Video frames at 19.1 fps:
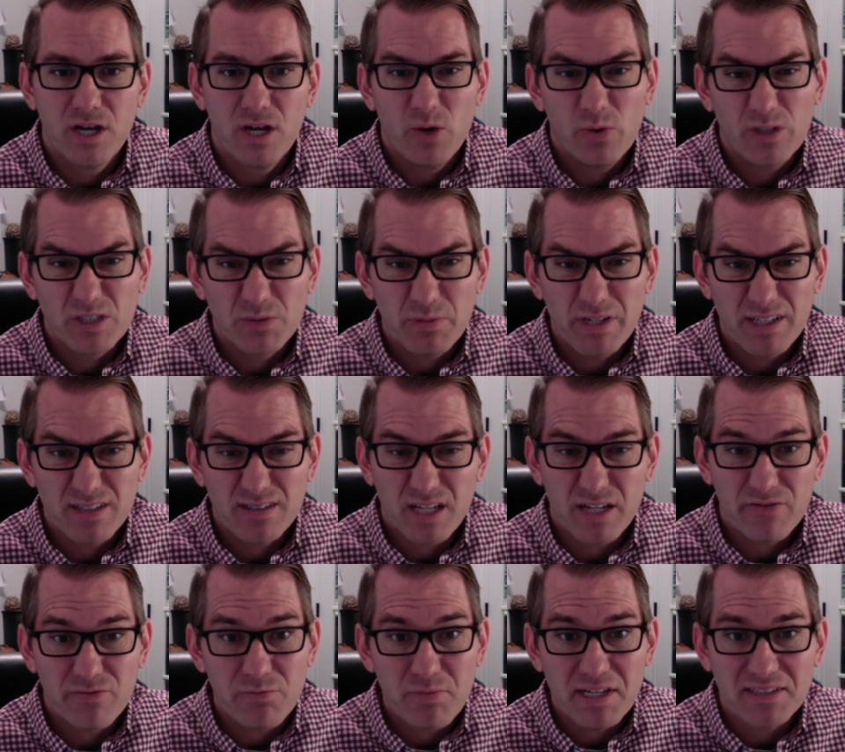which means
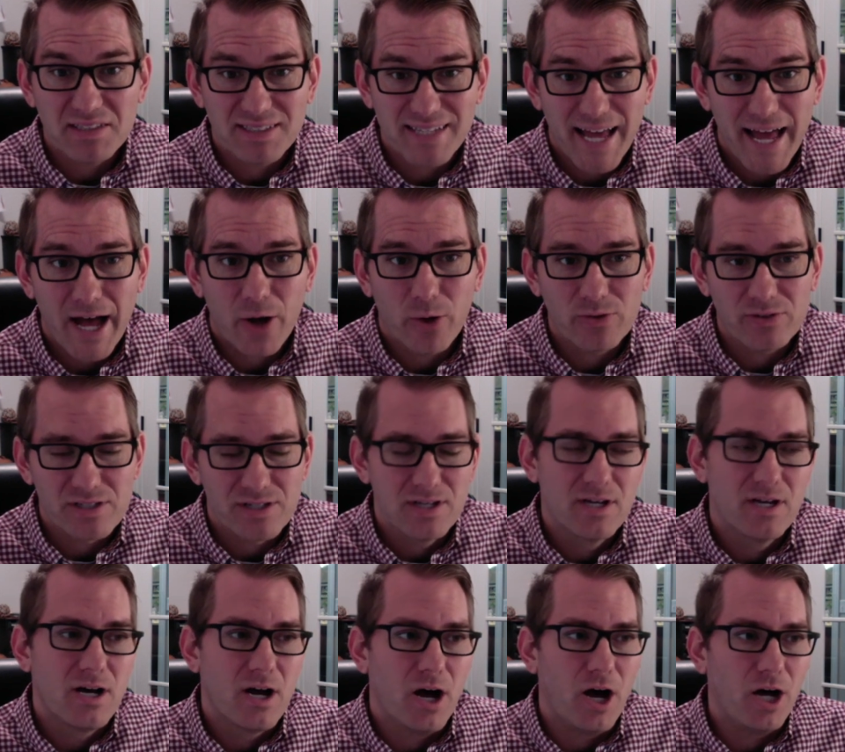they've missed out
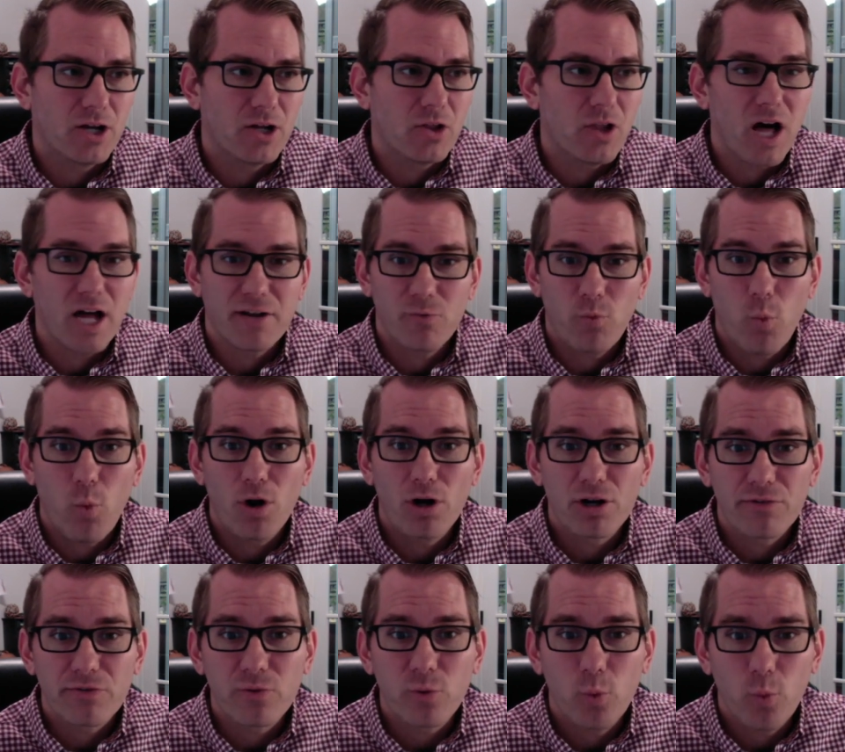on a lot of
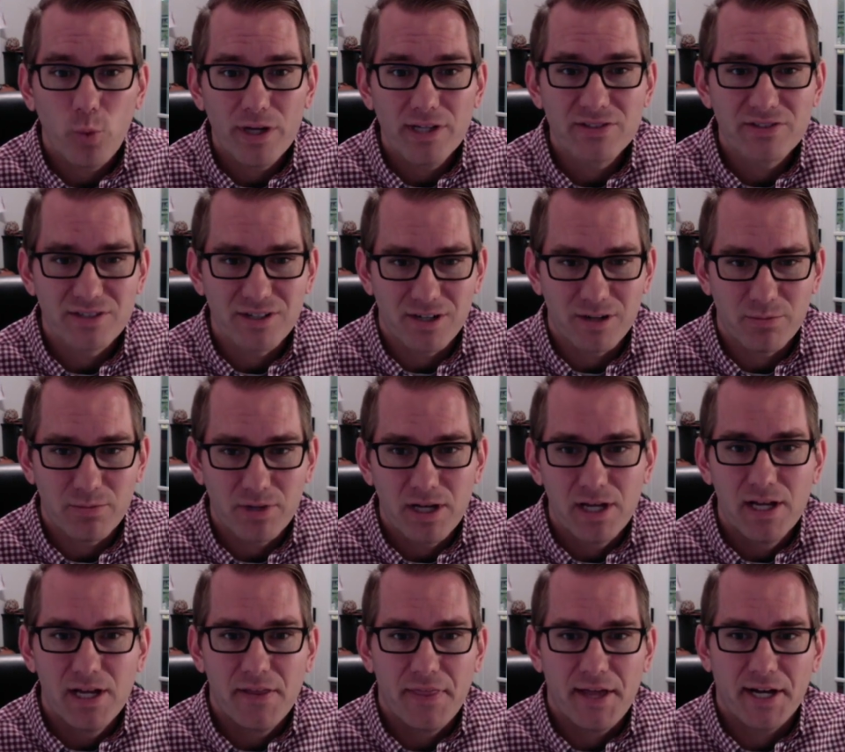wonderful wisdom
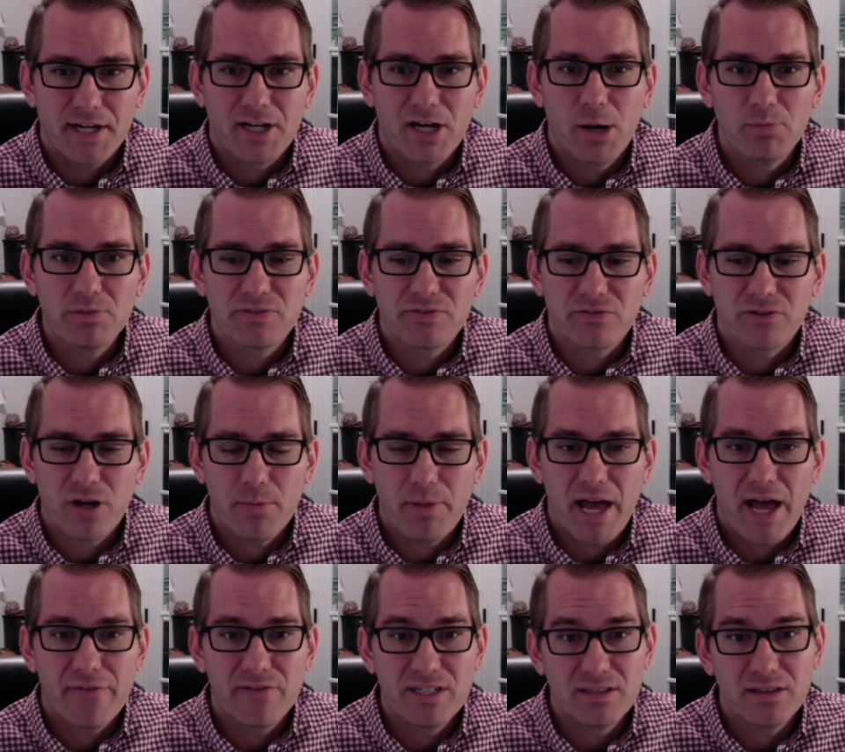that comes from
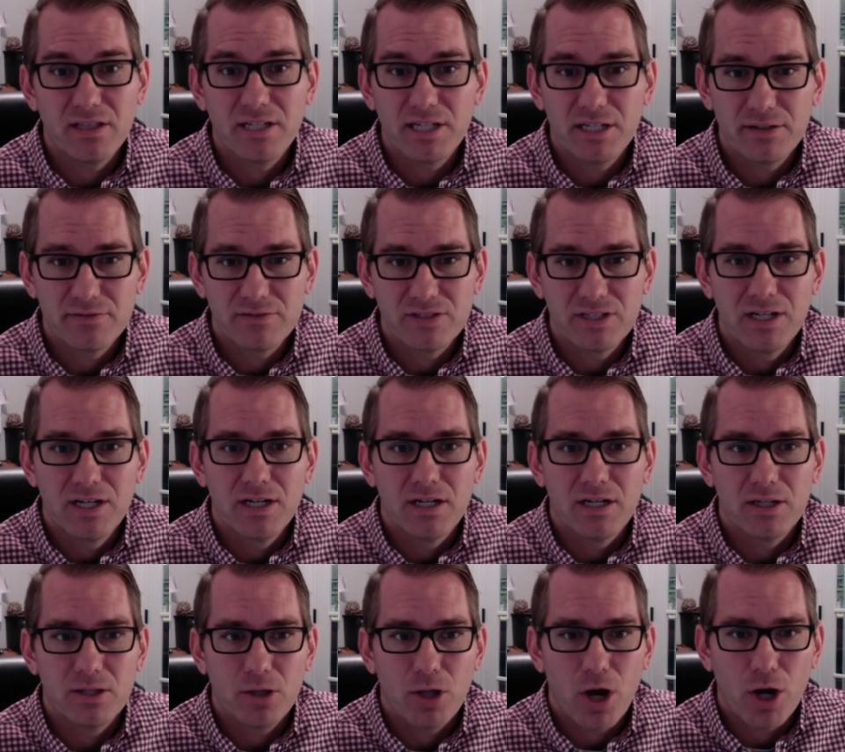having lived
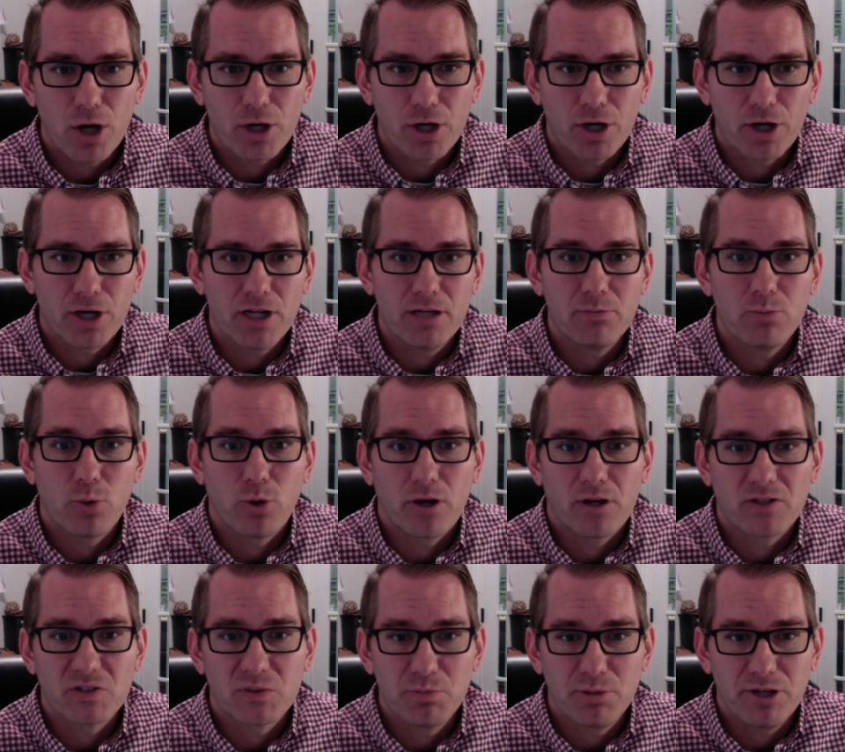a longer and more
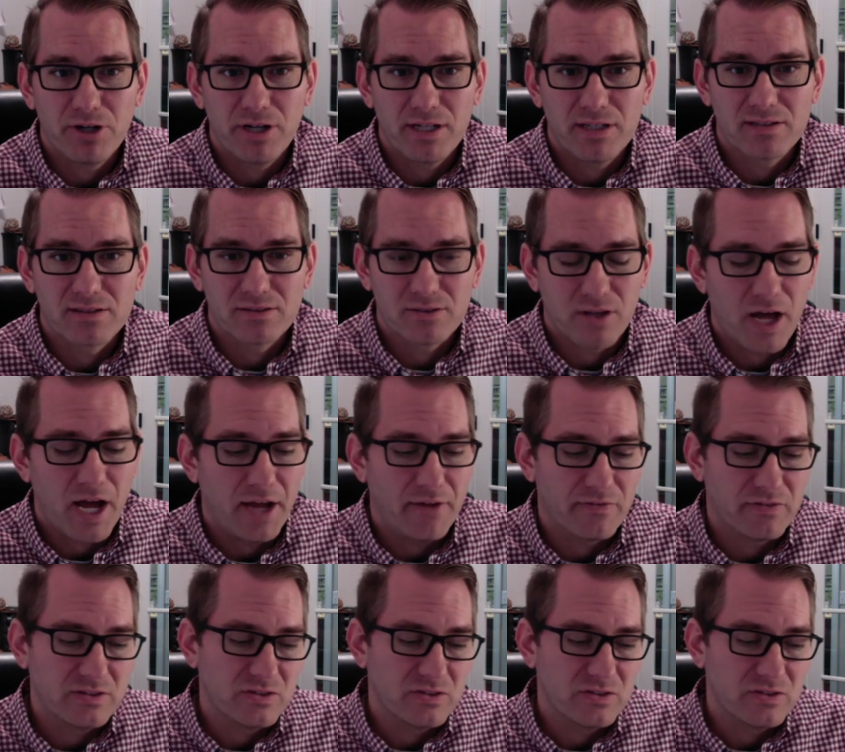experienced life.